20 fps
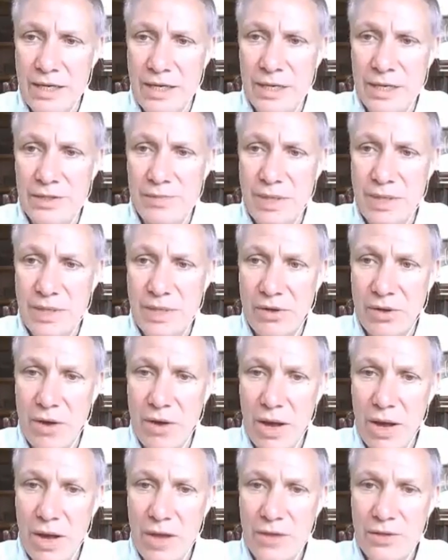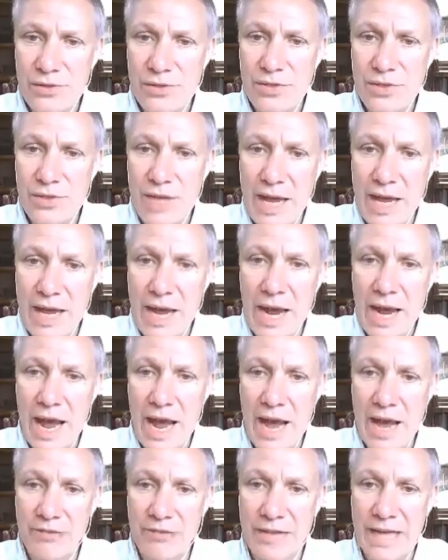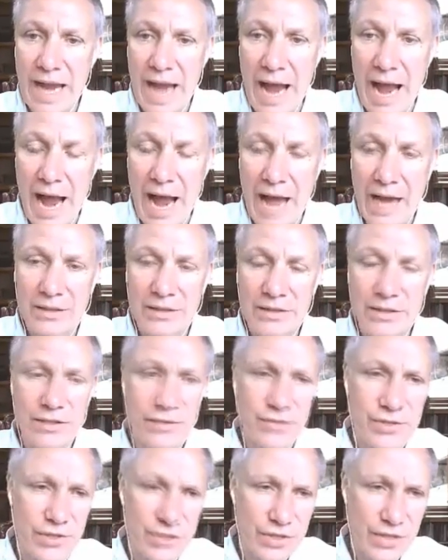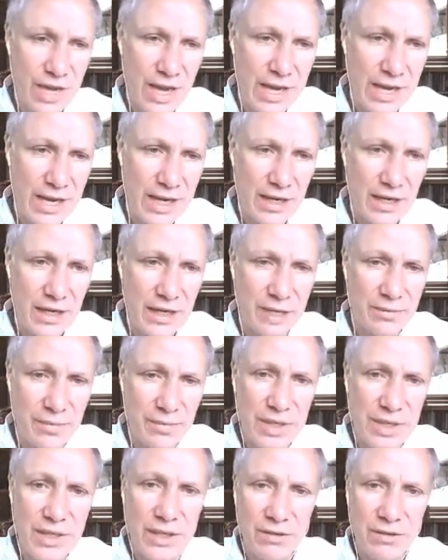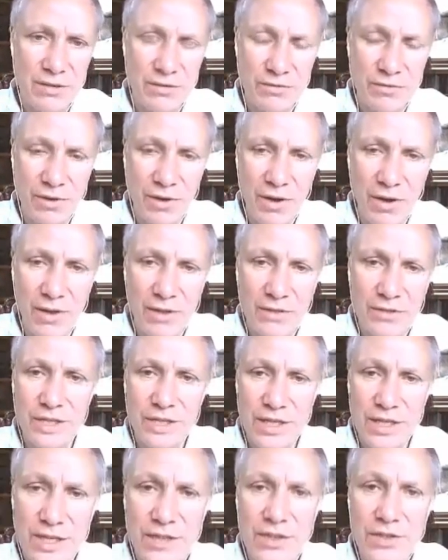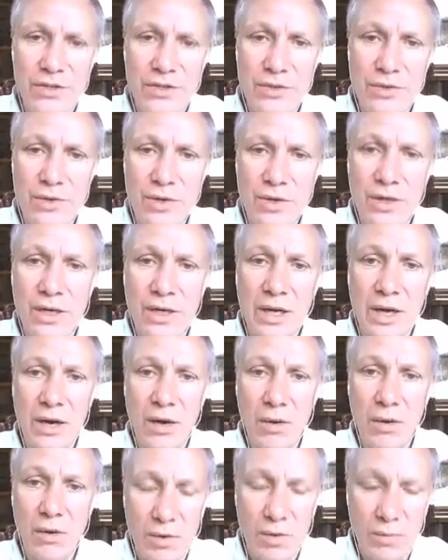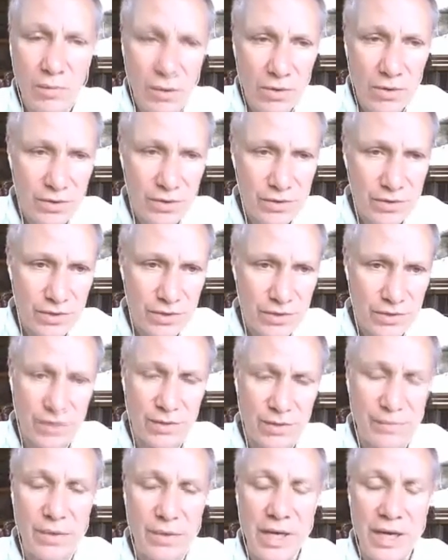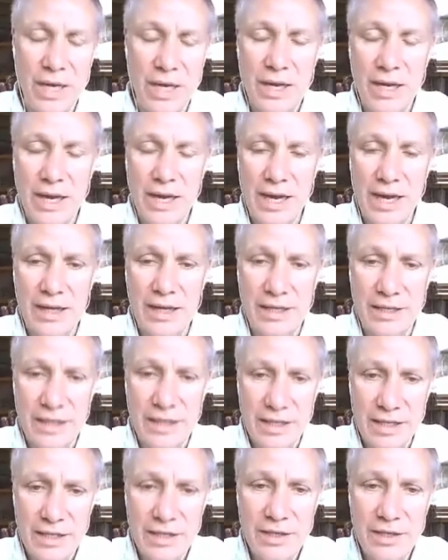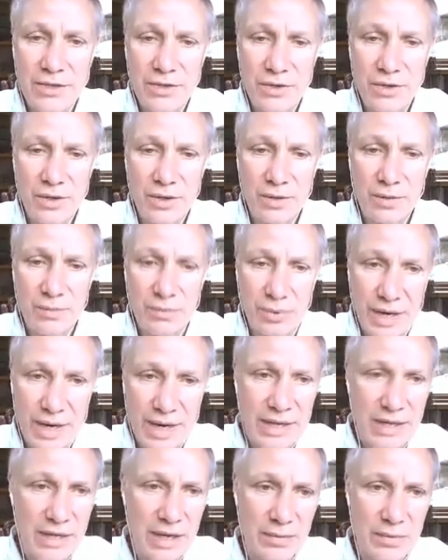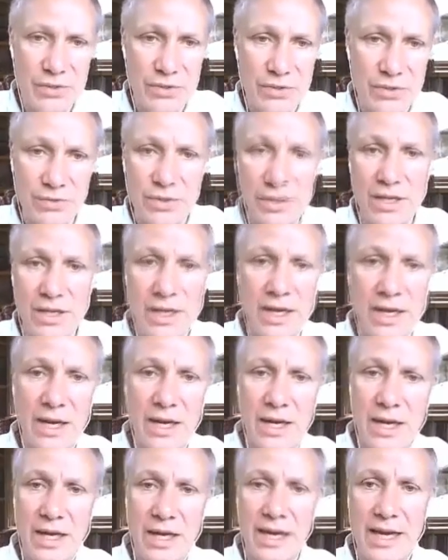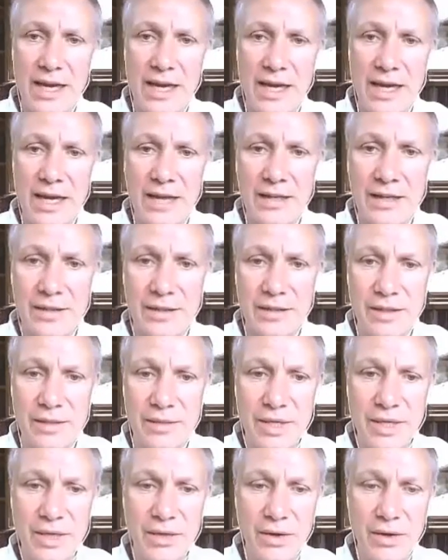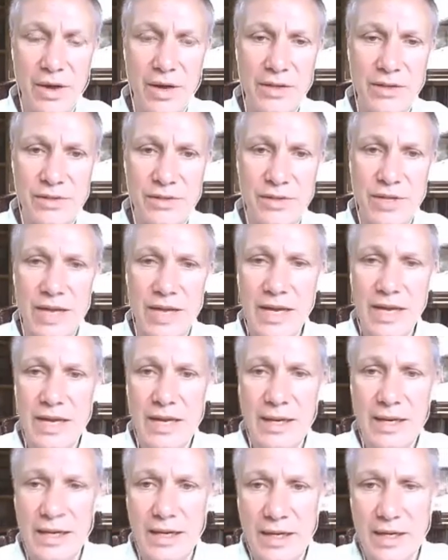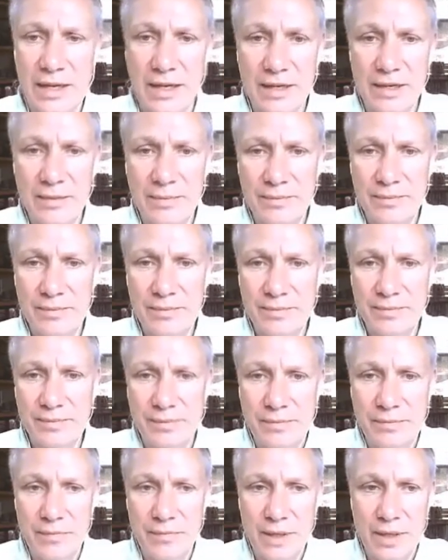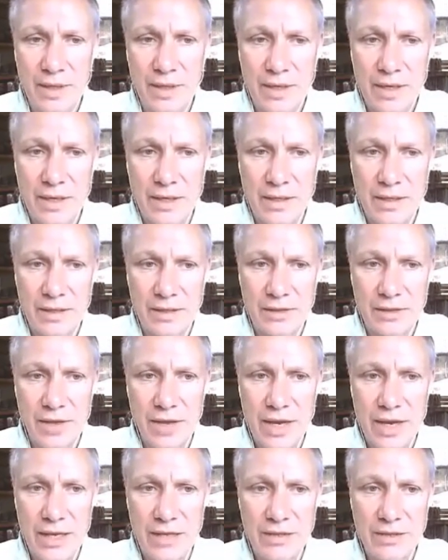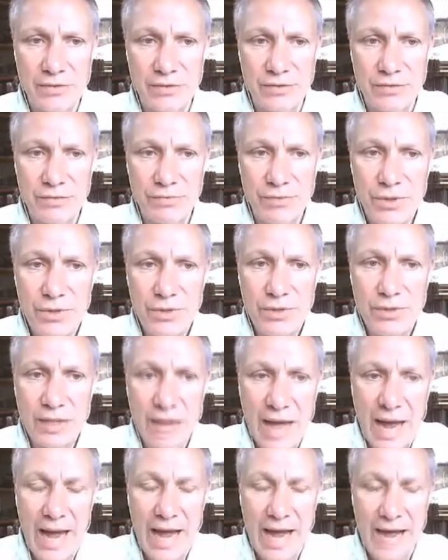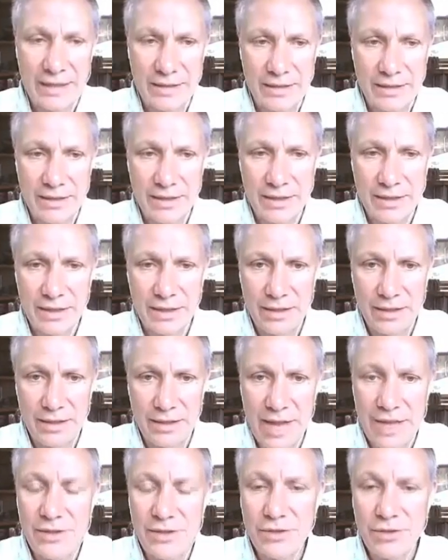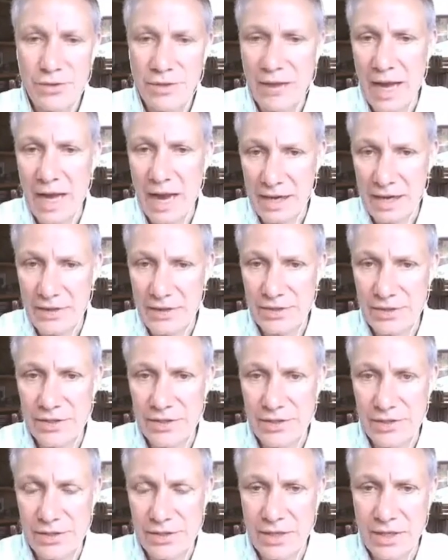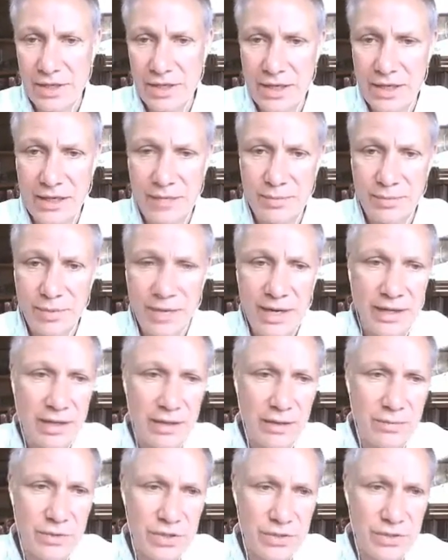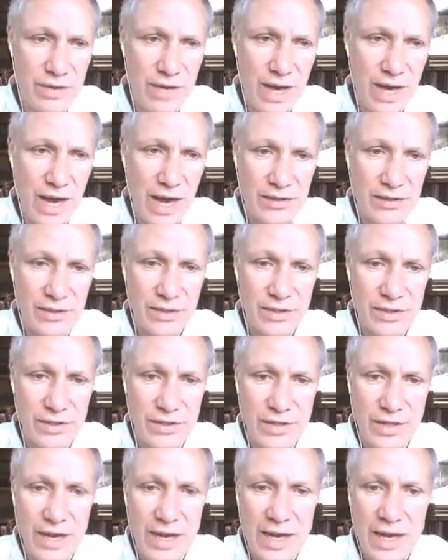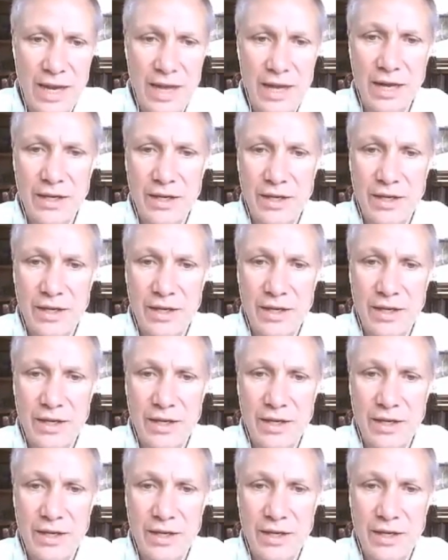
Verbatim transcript: is because they have an active stake in being involved in your hormonal system and in your brain chemistry. And because they, um, and through that endocrine axis and brain chemistry axis, they,